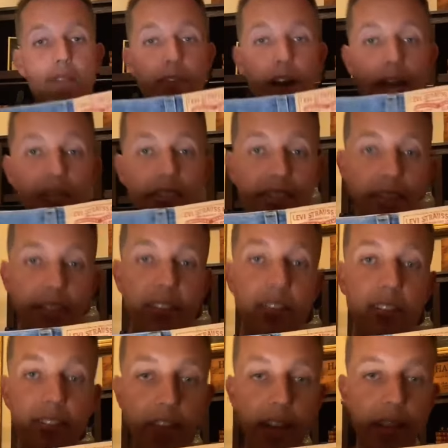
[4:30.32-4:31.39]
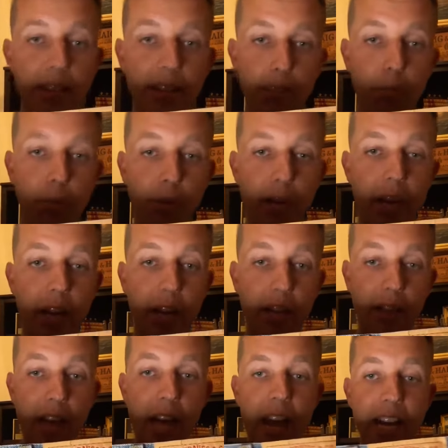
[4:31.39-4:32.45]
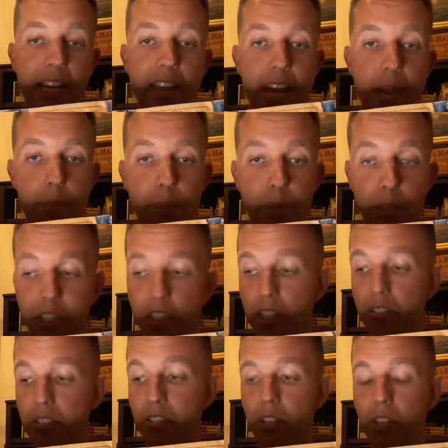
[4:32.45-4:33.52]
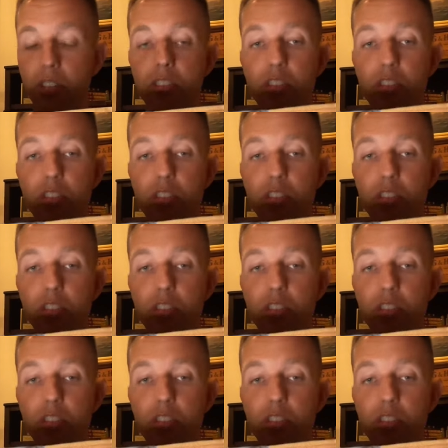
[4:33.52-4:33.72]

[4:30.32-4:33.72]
560s is a line that I purchase.